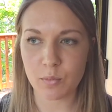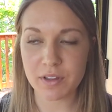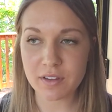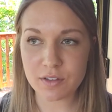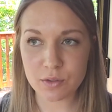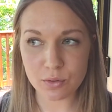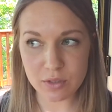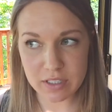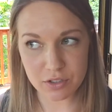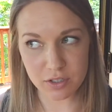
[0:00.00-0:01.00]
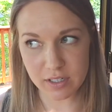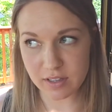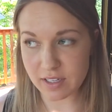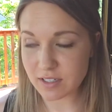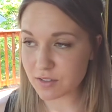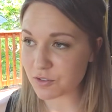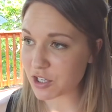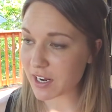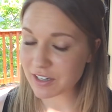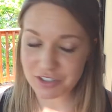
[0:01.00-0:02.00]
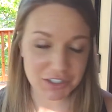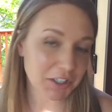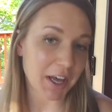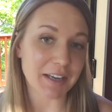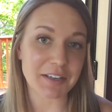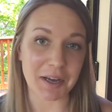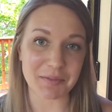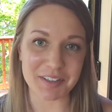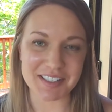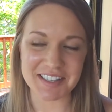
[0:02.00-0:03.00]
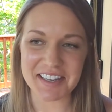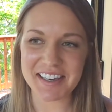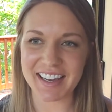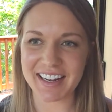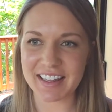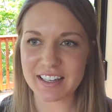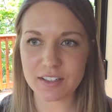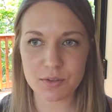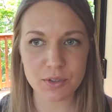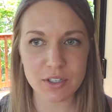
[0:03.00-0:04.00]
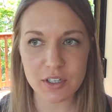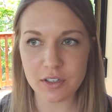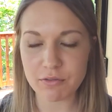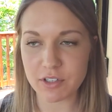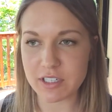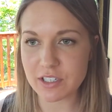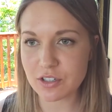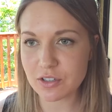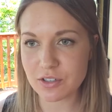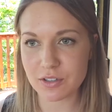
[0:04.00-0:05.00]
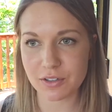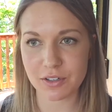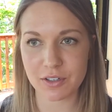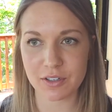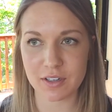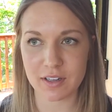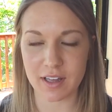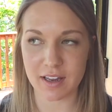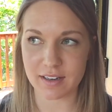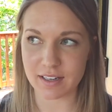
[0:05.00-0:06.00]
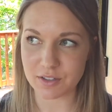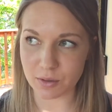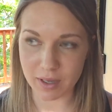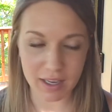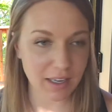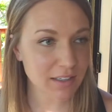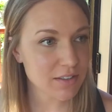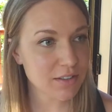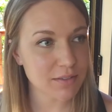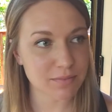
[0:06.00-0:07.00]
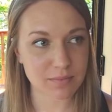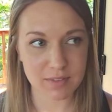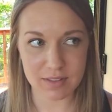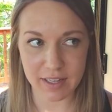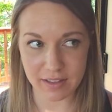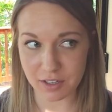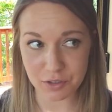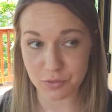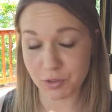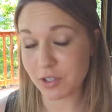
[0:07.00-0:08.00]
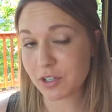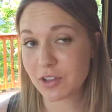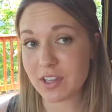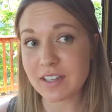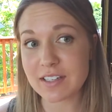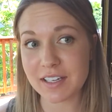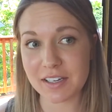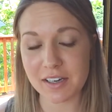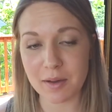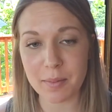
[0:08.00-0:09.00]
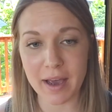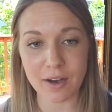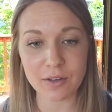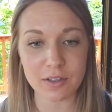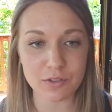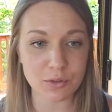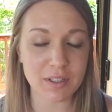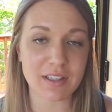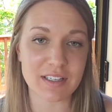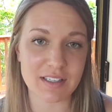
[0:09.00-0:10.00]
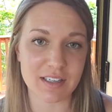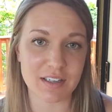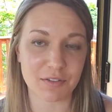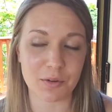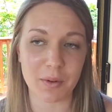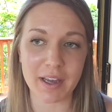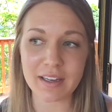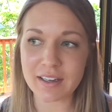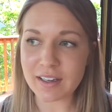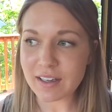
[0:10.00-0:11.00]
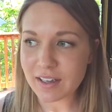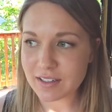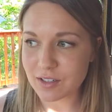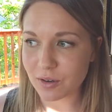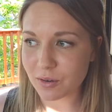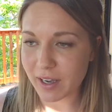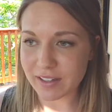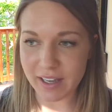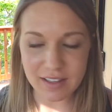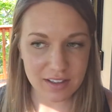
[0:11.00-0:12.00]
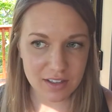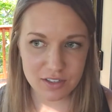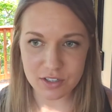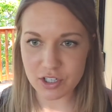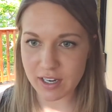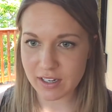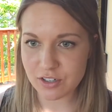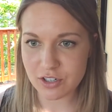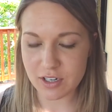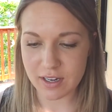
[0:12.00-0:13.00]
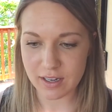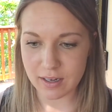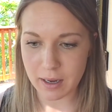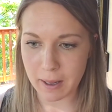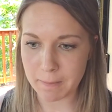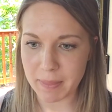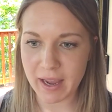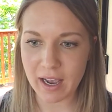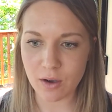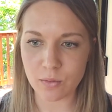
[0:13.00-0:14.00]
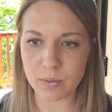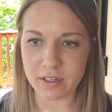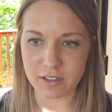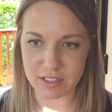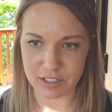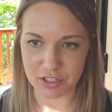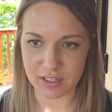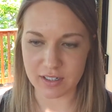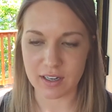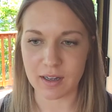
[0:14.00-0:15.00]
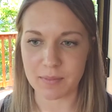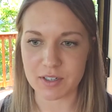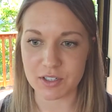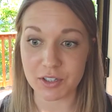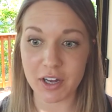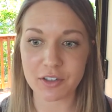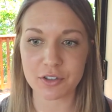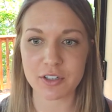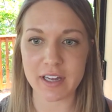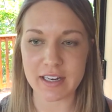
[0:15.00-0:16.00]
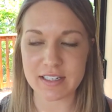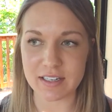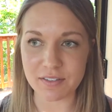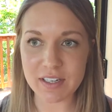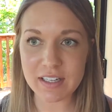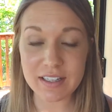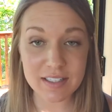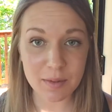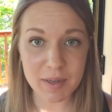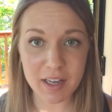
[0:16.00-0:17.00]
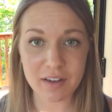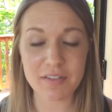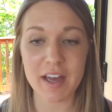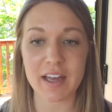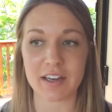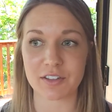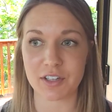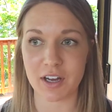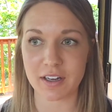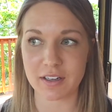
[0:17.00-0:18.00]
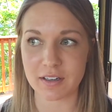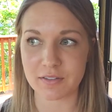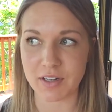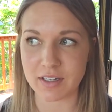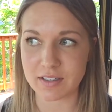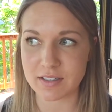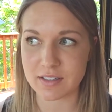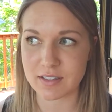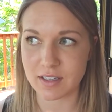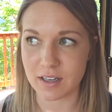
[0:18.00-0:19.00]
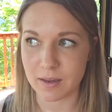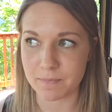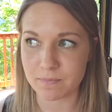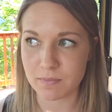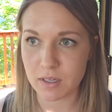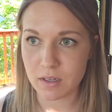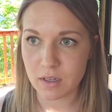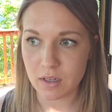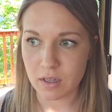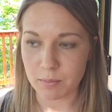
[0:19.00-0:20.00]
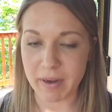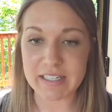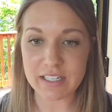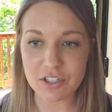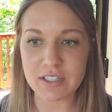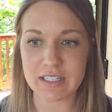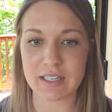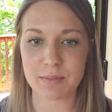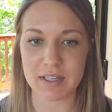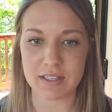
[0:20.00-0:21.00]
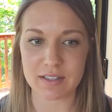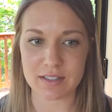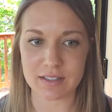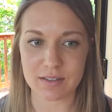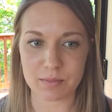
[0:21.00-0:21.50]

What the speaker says: within the school district, things have changed a lot, obviously, and I think it's really good for teachers to learn that it's okay to, there's really good things that can come out of doing things in a different way. So I like that there's a change in how we are teaching. There's a lot of creativity that's coming out of that, and a lot of us, my teaching team is